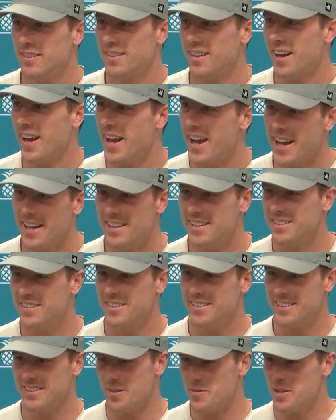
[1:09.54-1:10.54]

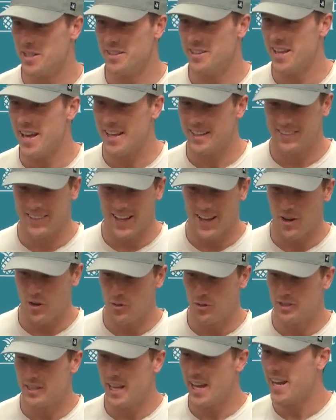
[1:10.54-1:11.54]
that
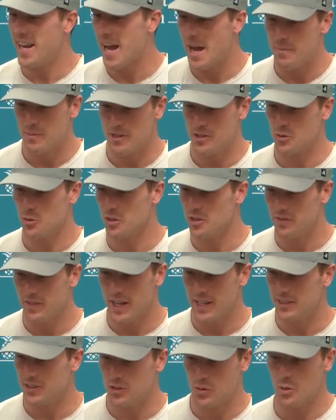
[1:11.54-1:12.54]
whole day happens really
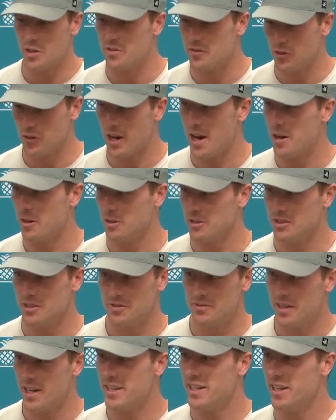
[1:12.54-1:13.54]
fast, 24 hours, and
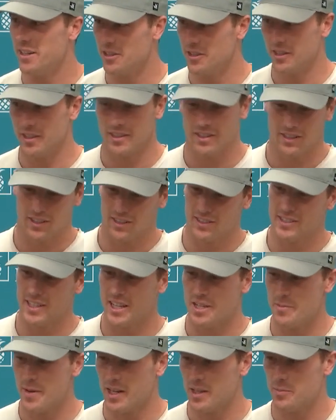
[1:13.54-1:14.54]
you find out you're going to
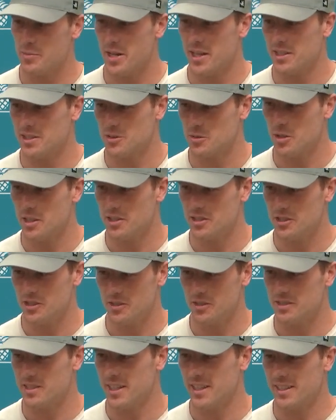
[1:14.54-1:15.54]
sign you back to practice squad.
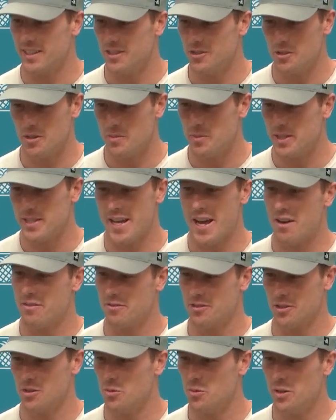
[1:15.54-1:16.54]
So it's like you can be down
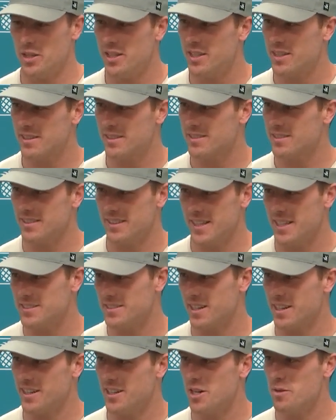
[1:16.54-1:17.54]
for a week, and that's
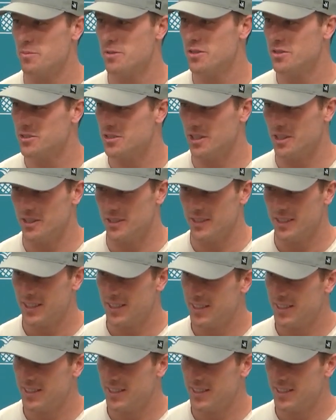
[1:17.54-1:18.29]
not going to help you. So,